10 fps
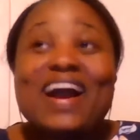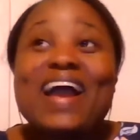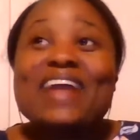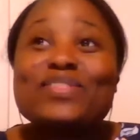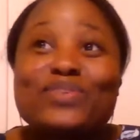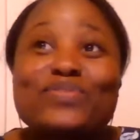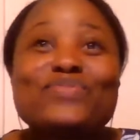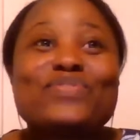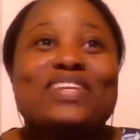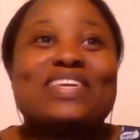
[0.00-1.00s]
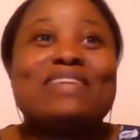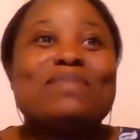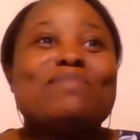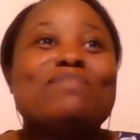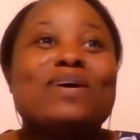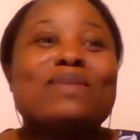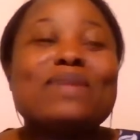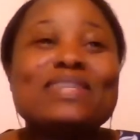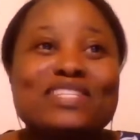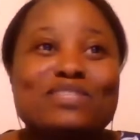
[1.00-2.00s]
I had another friend
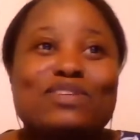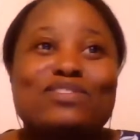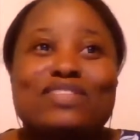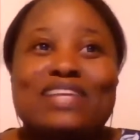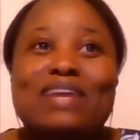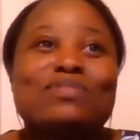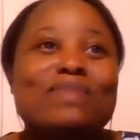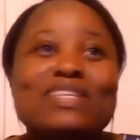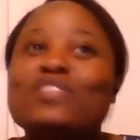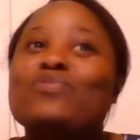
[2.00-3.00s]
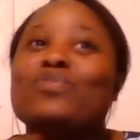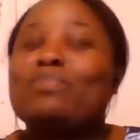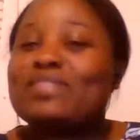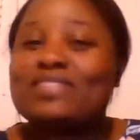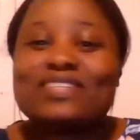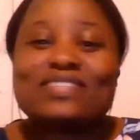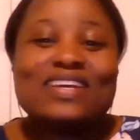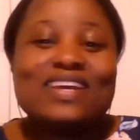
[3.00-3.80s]
message me today. I was messaging for business